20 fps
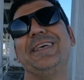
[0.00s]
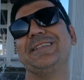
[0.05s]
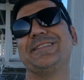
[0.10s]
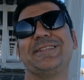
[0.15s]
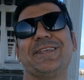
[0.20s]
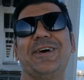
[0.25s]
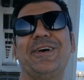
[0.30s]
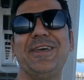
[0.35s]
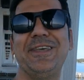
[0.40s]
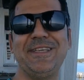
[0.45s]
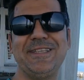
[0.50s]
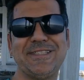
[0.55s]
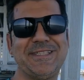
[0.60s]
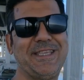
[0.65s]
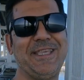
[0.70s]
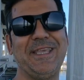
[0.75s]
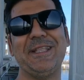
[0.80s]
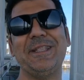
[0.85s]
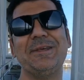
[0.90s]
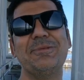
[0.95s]
So
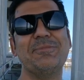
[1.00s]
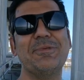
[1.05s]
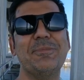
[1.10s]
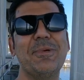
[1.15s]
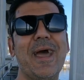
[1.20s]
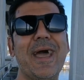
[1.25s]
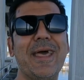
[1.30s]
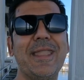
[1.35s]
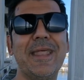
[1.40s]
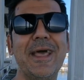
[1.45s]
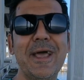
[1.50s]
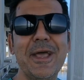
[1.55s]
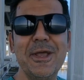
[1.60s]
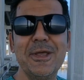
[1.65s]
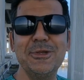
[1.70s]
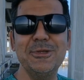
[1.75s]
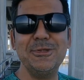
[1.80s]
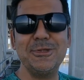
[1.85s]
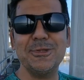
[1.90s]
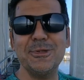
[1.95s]
he's killing me, man.
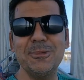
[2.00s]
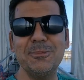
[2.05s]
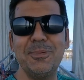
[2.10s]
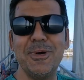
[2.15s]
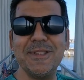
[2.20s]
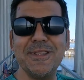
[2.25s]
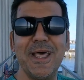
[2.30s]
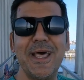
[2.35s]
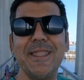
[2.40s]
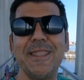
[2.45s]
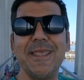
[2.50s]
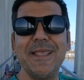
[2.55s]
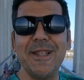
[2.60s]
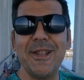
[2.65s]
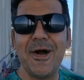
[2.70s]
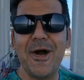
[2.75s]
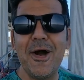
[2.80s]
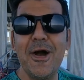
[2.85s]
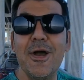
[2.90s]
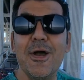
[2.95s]
Chupa
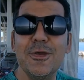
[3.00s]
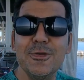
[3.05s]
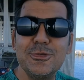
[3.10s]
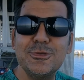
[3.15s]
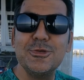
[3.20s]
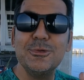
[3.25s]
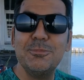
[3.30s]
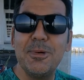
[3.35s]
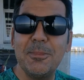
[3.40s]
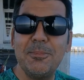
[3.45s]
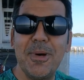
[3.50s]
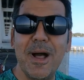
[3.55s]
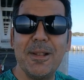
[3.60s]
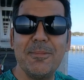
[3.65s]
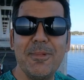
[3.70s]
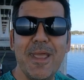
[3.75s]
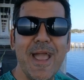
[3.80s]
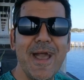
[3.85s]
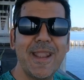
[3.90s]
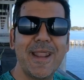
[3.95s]
Danilo, chupa
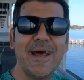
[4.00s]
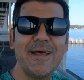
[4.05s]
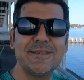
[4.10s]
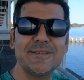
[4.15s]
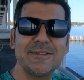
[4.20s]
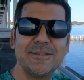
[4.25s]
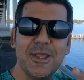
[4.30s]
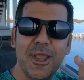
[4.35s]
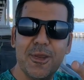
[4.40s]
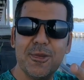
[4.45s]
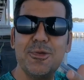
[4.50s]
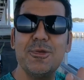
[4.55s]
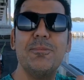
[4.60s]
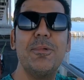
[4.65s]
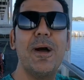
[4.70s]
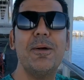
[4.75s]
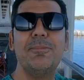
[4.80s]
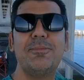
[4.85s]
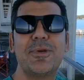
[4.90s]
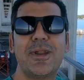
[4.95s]
Palmeiras, thank you
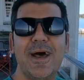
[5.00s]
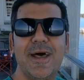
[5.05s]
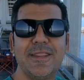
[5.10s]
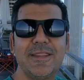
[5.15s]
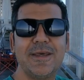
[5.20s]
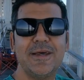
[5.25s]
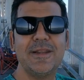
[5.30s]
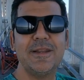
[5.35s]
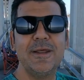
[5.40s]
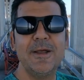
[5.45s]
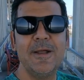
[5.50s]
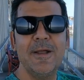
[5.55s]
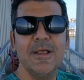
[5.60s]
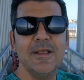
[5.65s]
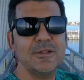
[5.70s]
my brother.